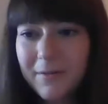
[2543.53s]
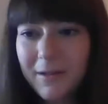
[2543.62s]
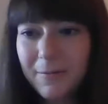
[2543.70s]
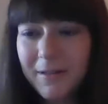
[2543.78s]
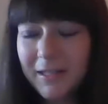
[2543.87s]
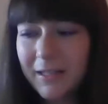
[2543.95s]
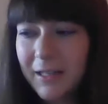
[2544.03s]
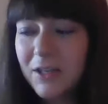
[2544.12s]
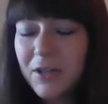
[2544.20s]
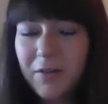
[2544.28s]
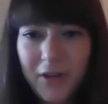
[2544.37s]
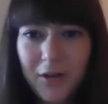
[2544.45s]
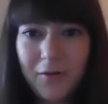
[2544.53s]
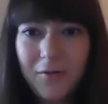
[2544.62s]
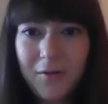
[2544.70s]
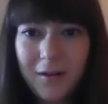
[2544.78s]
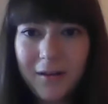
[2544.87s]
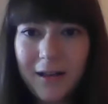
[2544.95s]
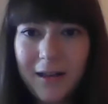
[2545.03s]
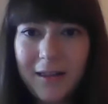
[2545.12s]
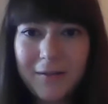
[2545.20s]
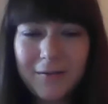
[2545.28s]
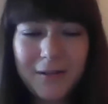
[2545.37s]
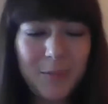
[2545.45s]
there was this interview, I
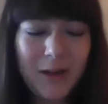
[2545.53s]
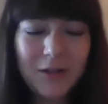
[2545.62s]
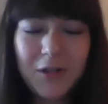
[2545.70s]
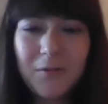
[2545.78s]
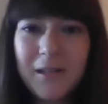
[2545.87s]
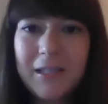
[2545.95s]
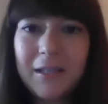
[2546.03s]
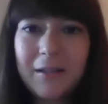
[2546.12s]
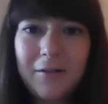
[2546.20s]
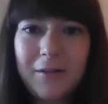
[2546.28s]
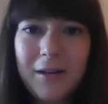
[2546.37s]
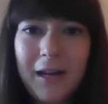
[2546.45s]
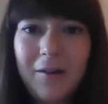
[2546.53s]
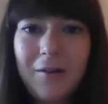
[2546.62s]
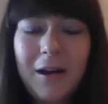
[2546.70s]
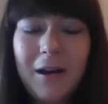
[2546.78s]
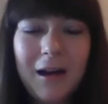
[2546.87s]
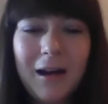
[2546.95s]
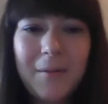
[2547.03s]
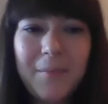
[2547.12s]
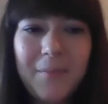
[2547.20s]
think it was about 2 weeks ago now,